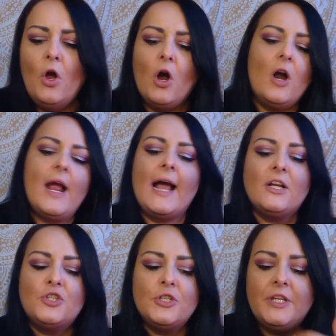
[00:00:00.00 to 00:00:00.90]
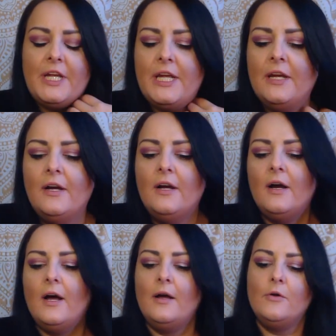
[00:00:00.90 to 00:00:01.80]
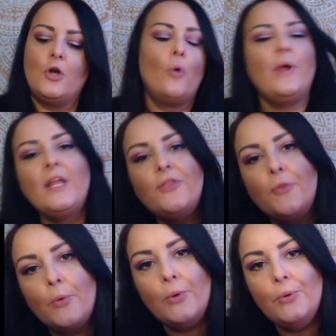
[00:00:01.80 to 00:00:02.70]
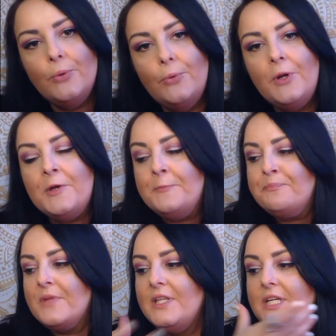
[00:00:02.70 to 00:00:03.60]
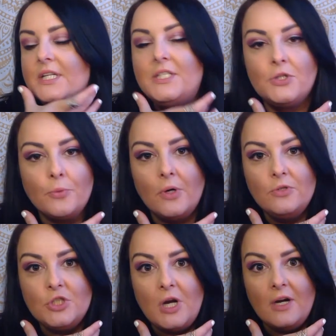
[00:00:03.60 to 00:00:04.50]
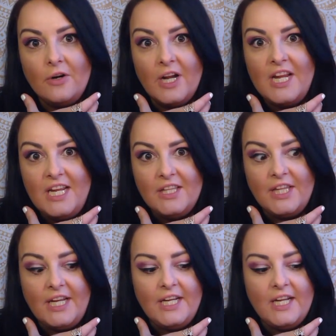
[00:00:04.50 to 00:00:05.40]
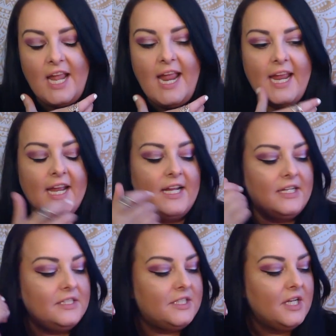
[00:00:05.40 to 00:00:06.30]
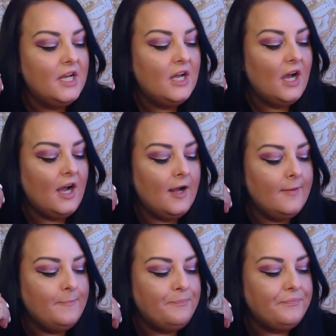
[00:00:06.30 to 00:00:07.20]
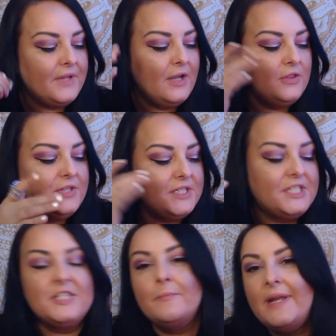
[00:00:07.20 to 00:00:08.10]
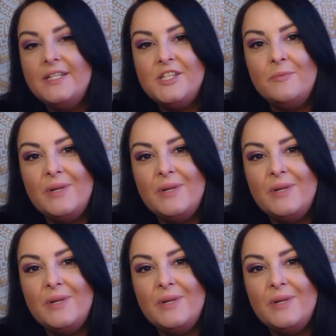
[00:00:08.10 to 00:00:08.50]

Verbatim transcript: are actually uh, going through this throat chakra healing. And um, this is amazing